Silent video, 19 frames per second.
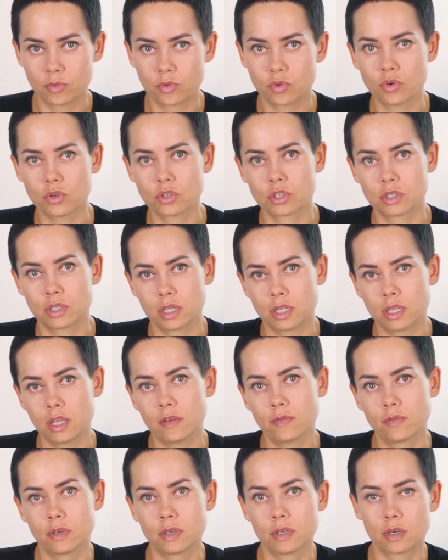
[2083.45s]
on it.
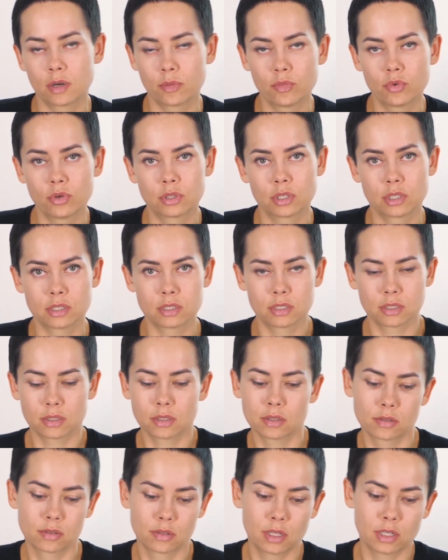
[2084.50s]
You
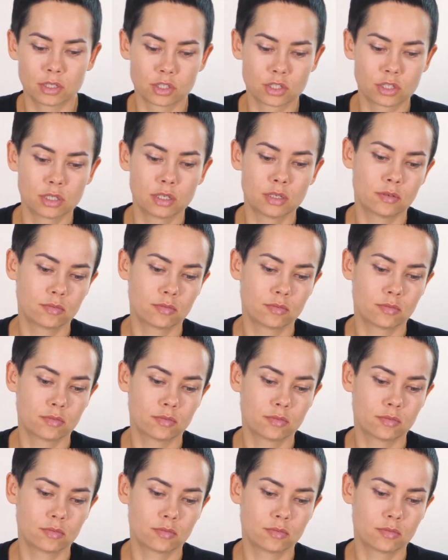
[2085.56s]
should work